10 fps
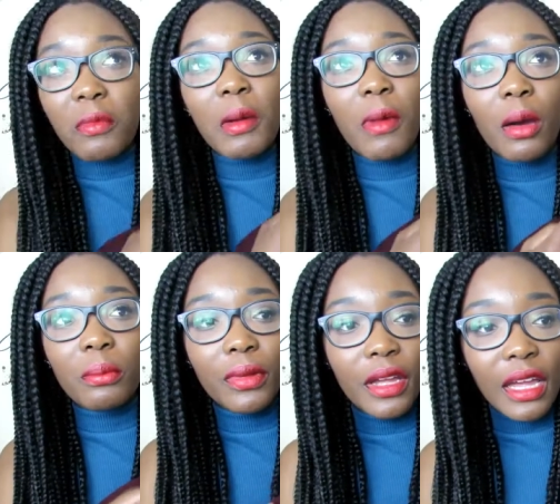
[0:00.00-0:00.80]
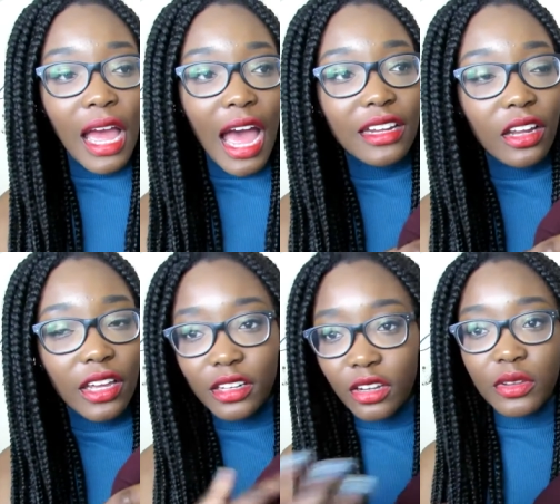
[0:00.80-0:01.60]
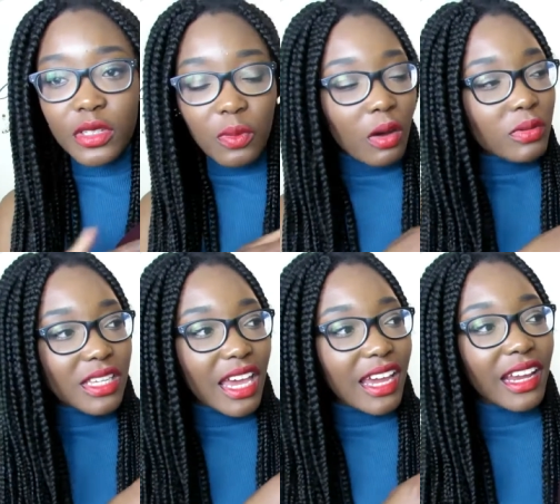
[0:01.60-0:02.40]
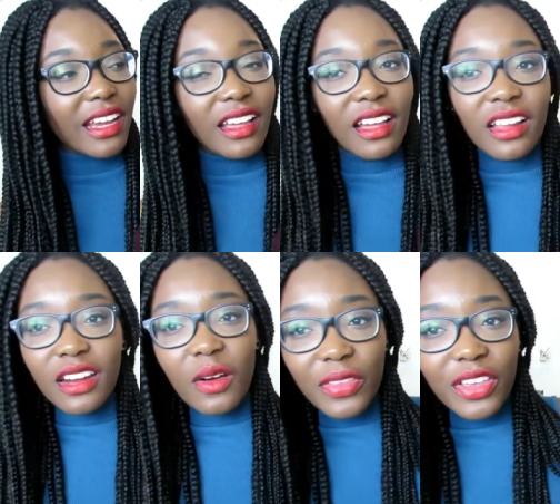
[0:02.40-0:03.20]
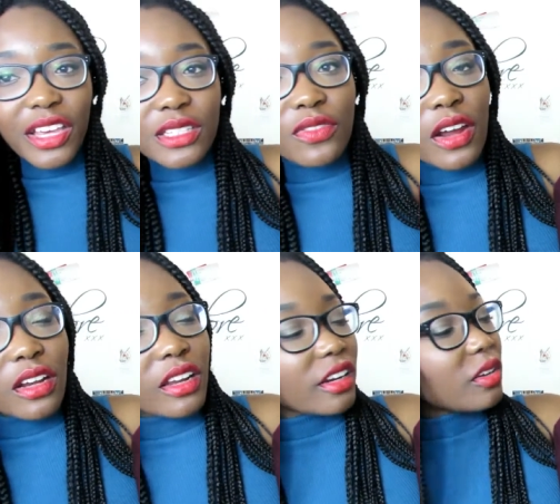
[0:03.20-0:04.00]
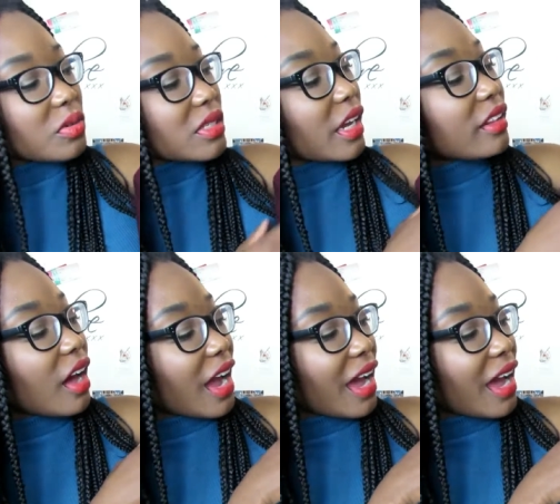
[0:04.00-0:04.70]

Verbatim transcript: My mum and like Luke as well were saying, no, I think it's fine. Like Luke was saying that I